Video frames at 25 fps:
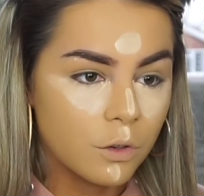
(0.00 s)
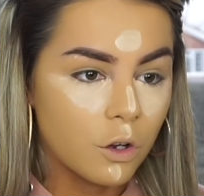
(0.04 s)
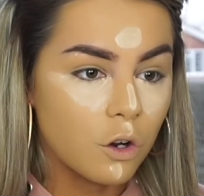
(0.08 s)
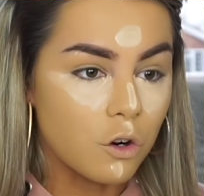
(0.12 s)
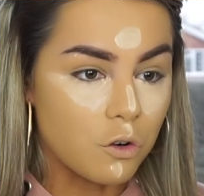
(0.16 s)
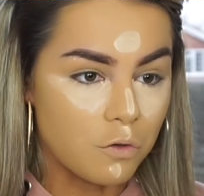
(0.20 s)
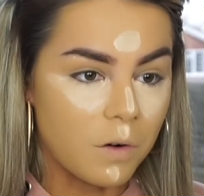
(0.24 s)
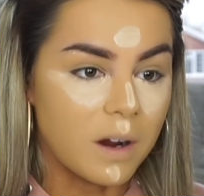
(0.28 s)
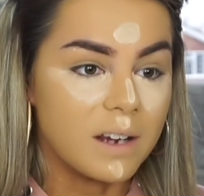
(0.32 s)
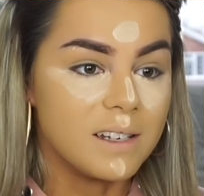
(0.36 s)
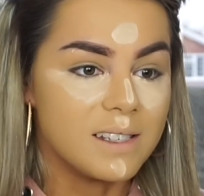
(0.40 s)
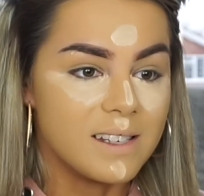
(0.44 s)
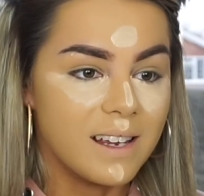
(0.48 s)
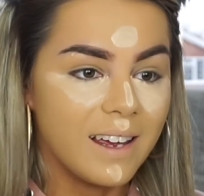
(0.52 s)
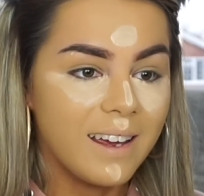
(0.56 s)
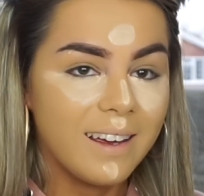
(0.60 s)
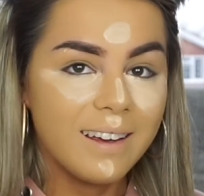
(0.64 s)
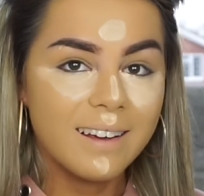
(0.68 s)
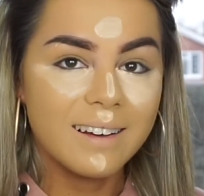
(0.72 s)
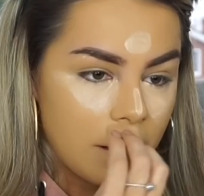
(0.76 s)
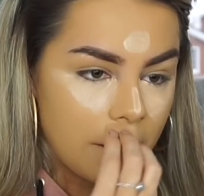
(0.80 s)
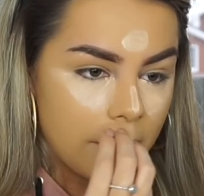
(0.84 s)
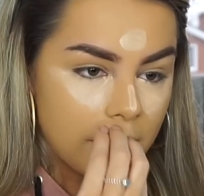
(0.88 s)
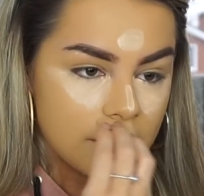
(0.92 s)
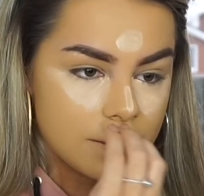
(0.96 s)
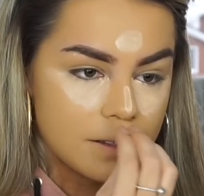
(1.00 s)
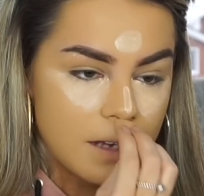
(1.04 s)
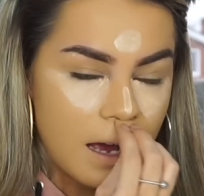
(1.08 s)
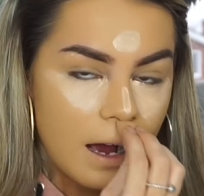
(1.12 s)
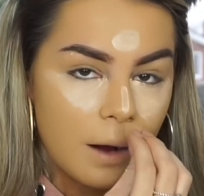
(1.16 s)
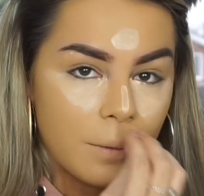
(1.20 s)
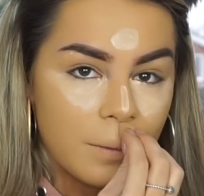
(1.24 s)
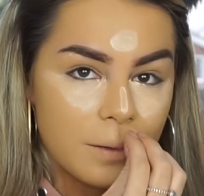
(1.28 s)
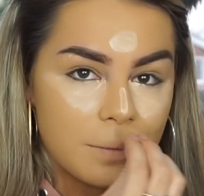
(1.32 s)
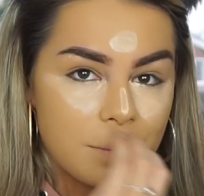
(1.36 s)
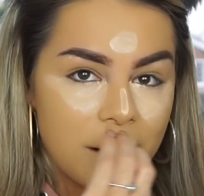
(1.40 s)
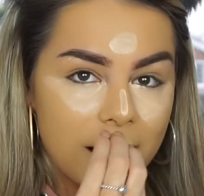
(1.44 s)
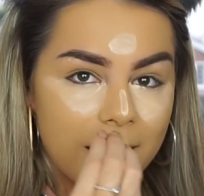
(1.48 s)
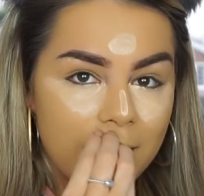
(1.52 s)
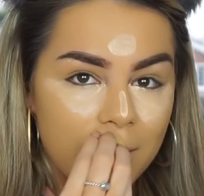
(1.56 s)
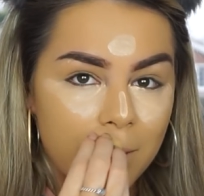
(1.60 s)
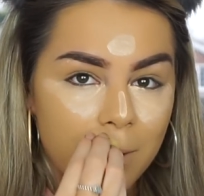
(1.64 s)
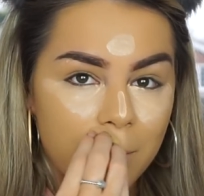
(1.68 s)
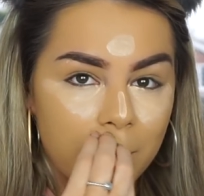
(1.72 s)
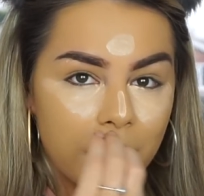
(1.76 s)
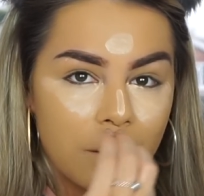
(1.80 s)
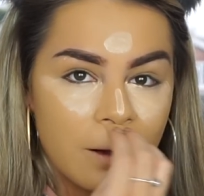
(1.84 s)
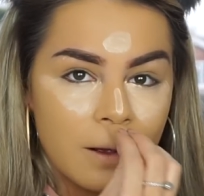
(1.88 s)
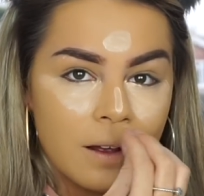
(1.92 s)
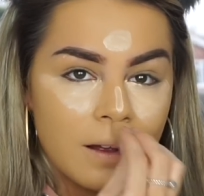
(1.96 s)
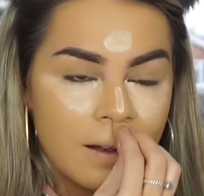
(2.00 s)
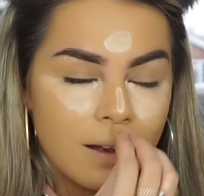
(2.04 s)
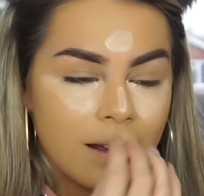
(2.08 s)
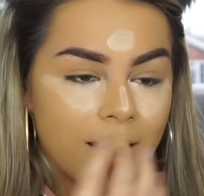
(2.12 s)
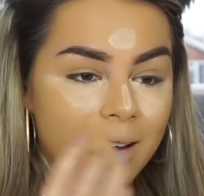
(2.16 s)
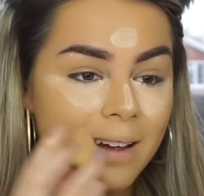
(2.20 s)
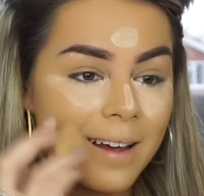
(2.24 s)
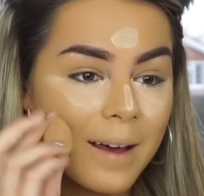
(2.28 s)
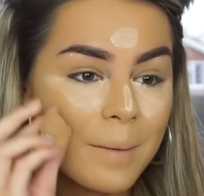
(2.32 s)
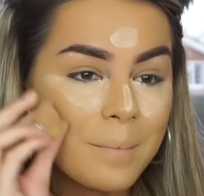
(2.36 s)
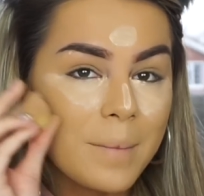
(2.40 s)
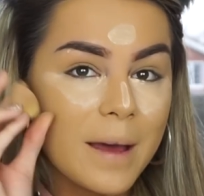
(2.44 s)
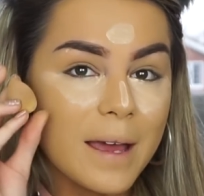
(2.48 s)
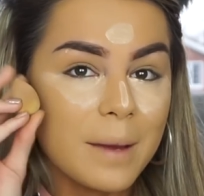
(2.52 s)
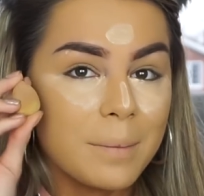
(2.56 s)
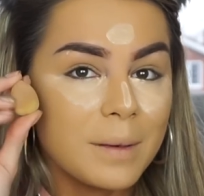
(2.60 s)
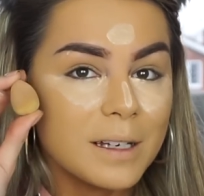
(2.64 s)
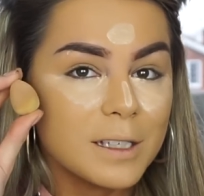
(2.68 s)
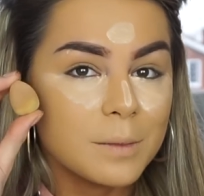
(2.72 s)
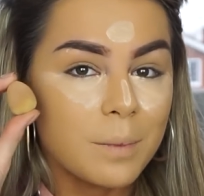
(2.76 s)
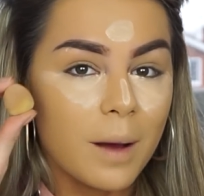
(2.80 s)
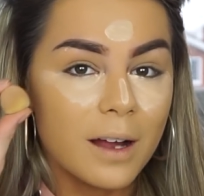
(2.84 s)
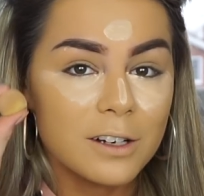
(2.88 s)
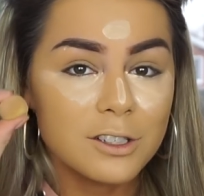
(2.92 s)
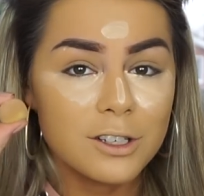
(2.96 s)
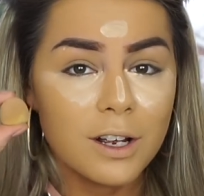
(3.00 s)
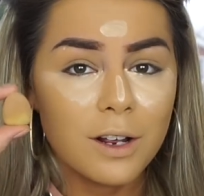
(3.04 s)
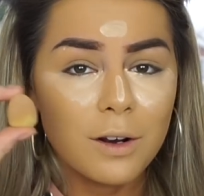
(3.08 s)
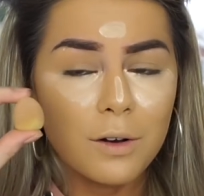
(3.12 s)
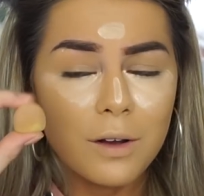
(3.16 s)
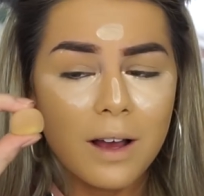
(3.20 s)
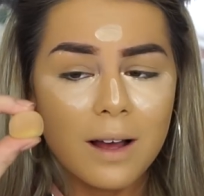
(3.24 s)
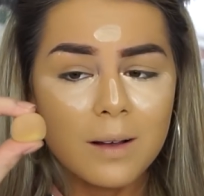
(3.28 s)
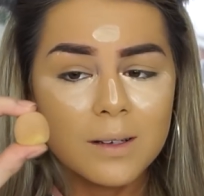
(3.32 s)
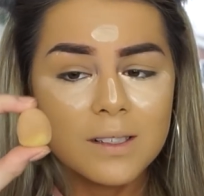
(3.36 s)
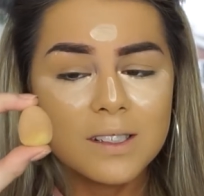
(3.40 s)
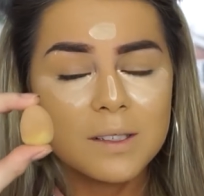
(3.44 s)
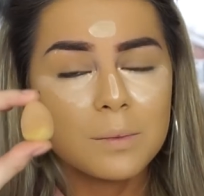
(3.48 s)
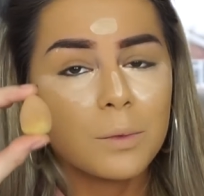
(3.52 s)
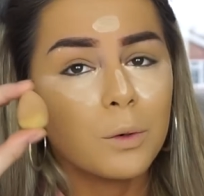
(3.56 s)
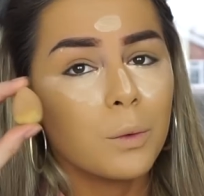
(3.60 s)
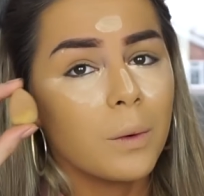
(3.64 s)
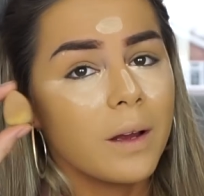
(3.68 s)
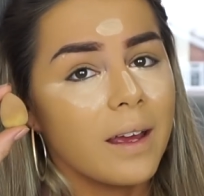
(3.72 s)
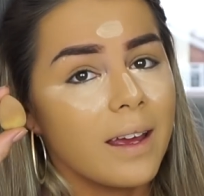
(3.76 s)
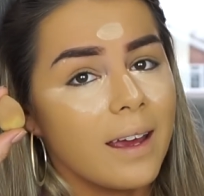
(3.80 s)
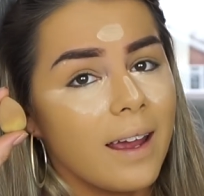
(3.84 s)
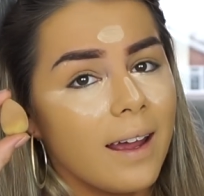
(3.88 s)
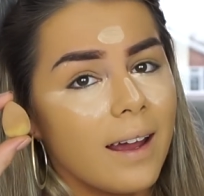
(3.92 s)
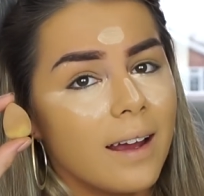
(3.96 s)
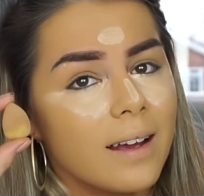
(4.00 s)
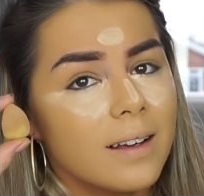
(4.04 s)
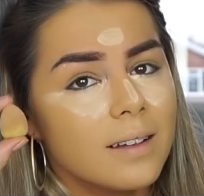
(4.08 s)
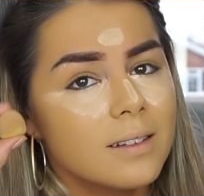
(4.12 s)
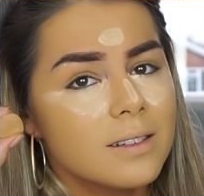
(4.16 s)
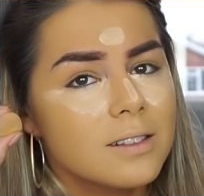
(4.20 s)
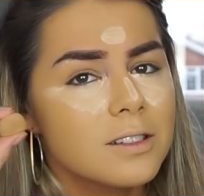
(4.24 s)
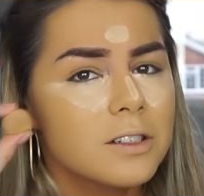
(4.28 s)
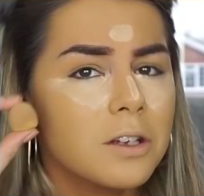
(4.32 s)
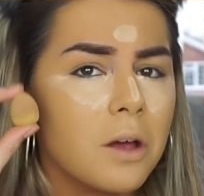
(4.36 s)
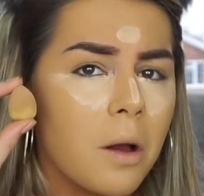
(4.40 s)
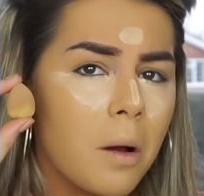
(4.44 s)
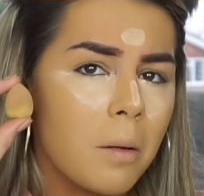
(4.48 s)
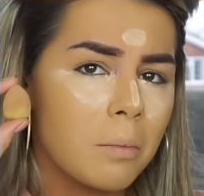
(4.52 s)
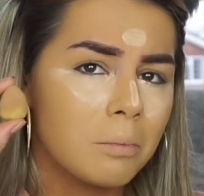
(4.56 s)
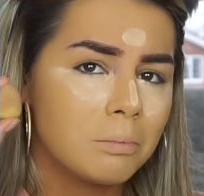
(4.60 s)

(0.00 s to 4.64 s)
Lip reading: crazy. Blend this out with my little baby sponge. Like, look how small he is.